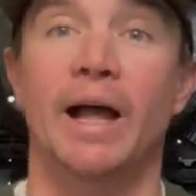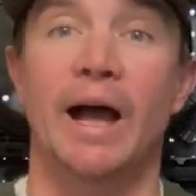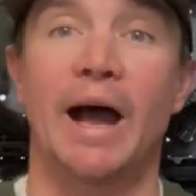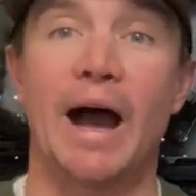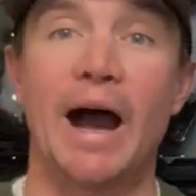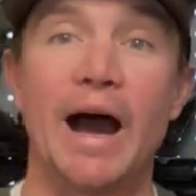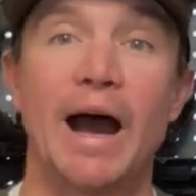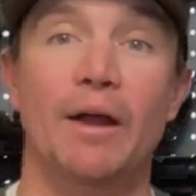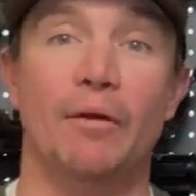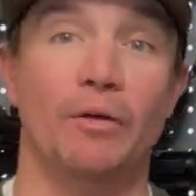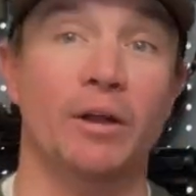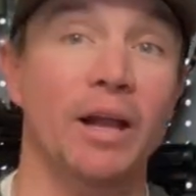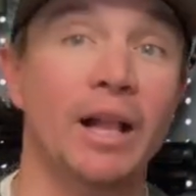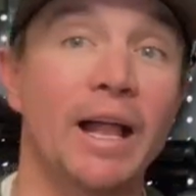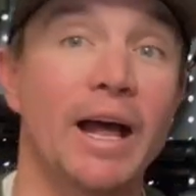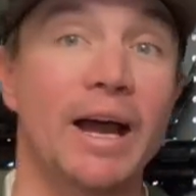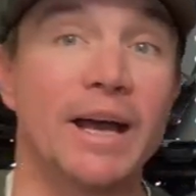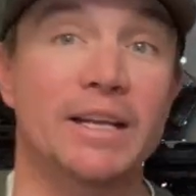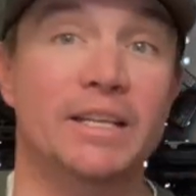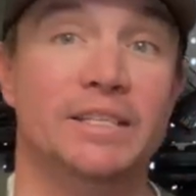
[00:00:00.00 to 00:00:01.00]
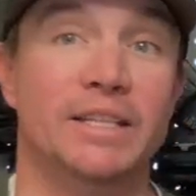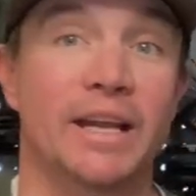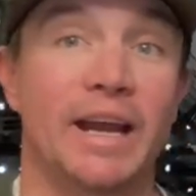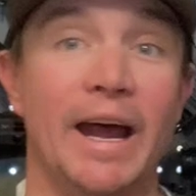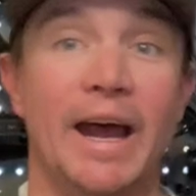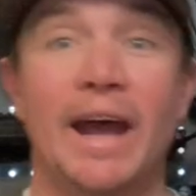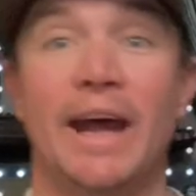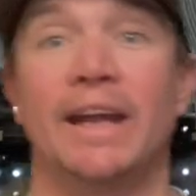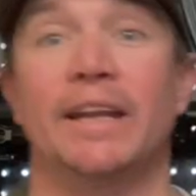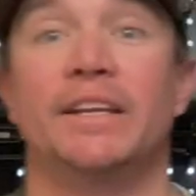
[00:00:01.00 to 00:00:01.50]
I realized that
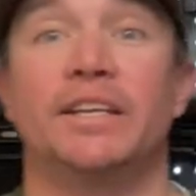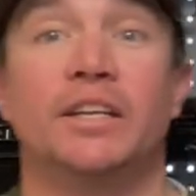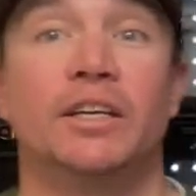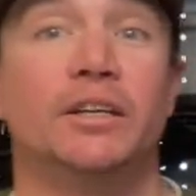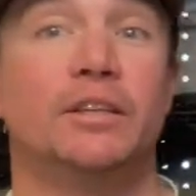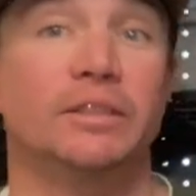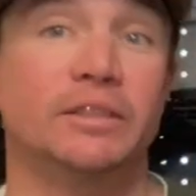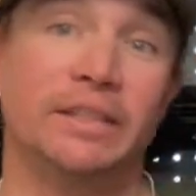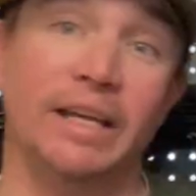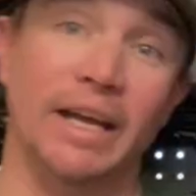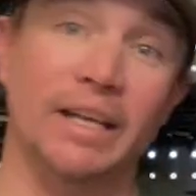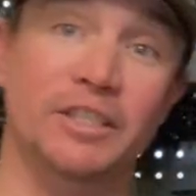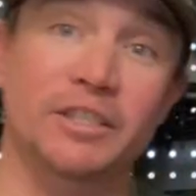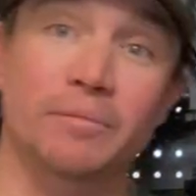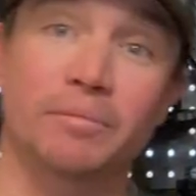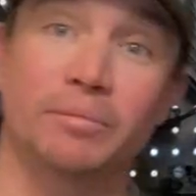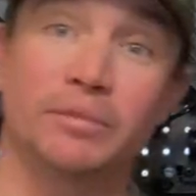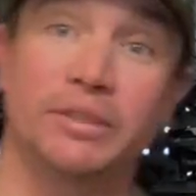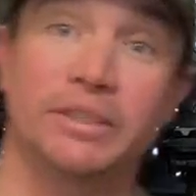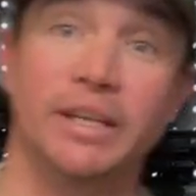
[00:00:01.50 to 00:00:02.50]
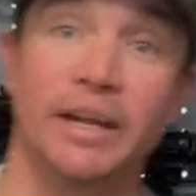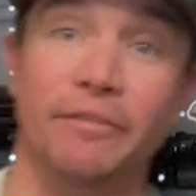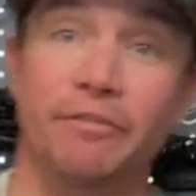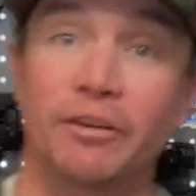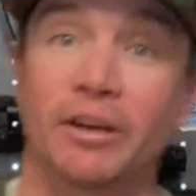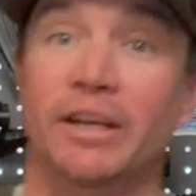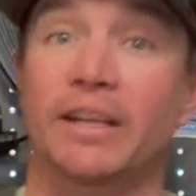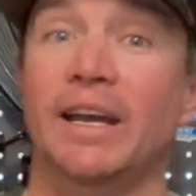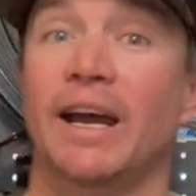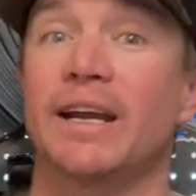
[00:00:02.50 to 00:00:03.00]
I had to get some
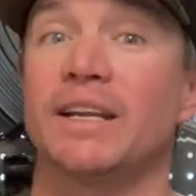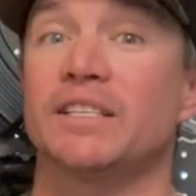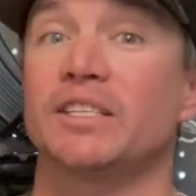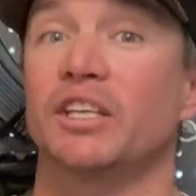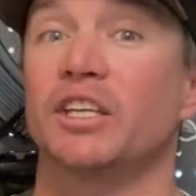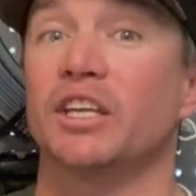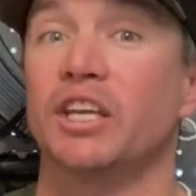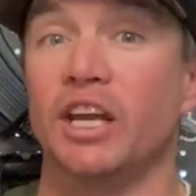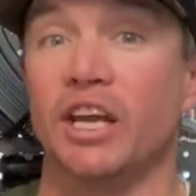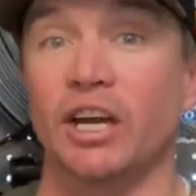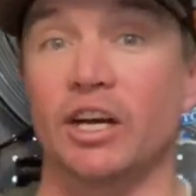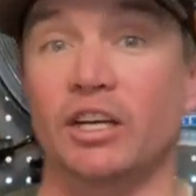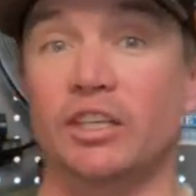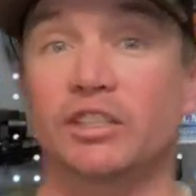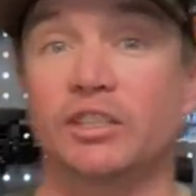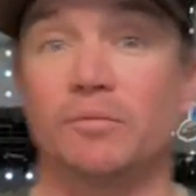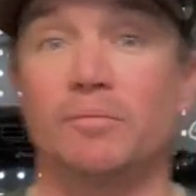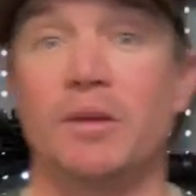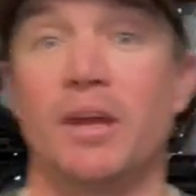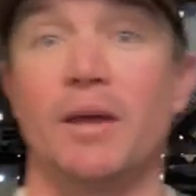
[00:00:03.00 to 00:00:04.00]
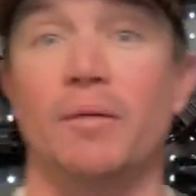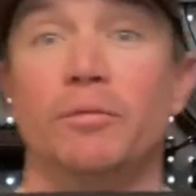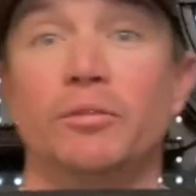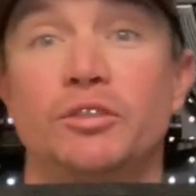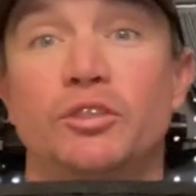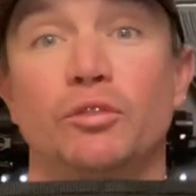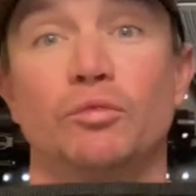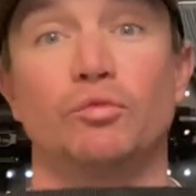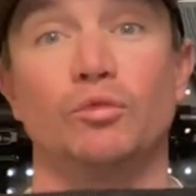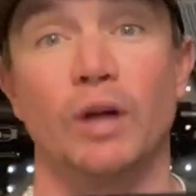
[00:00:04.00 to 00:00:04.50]
different kinds of gear to be able
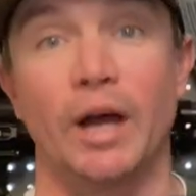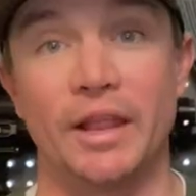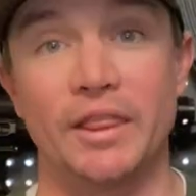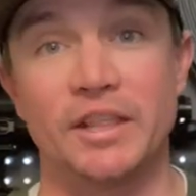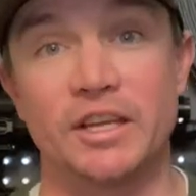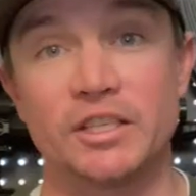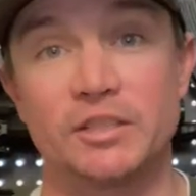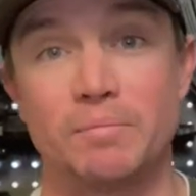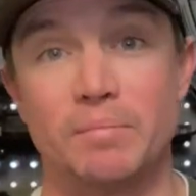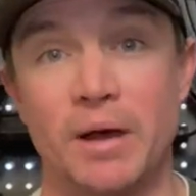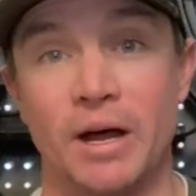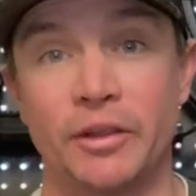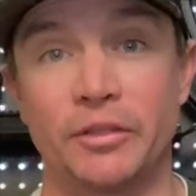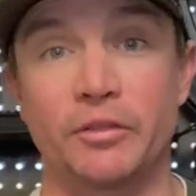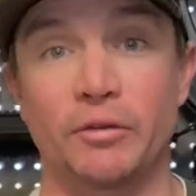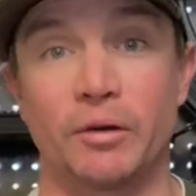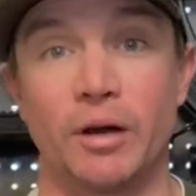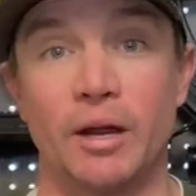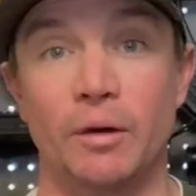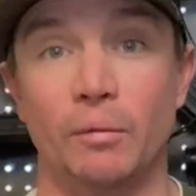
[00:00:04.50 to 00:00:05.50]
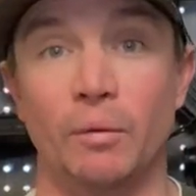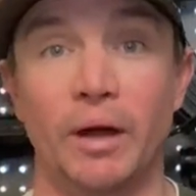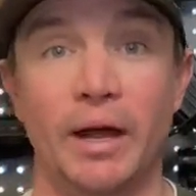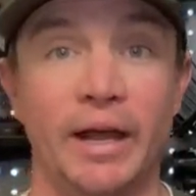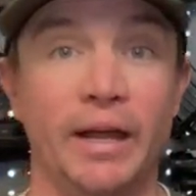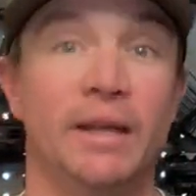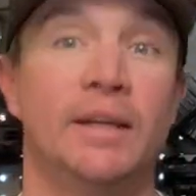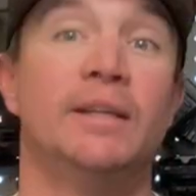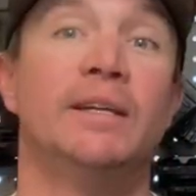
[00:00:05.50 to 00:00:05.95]
to run this belt the right way.